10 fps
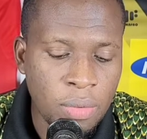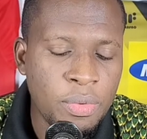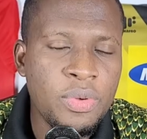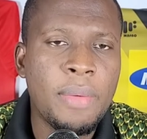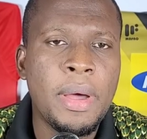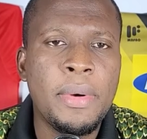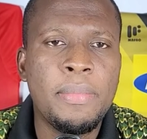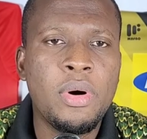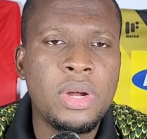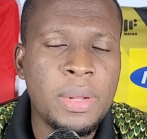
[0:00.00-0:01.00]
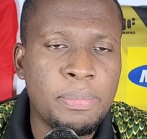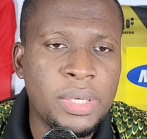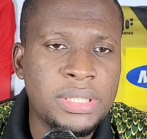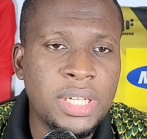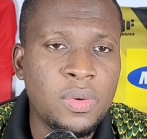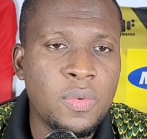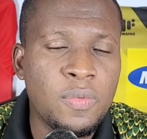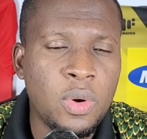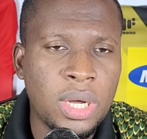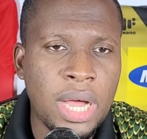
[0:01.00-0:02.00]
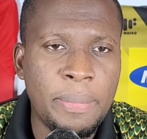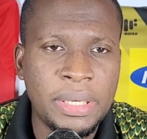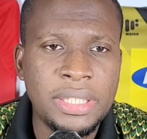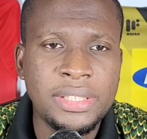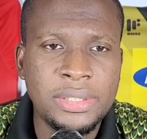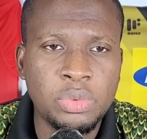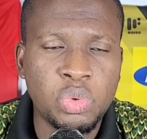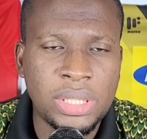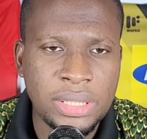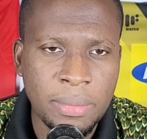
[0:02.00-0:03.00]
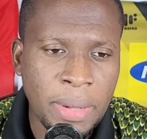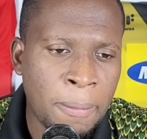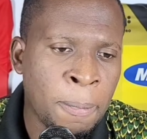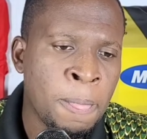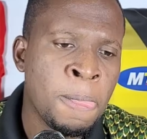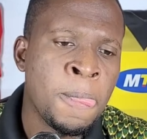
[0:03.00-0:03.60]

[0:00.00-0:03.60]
Normally, you are about the President Kufuor Cup against Nsuatreman.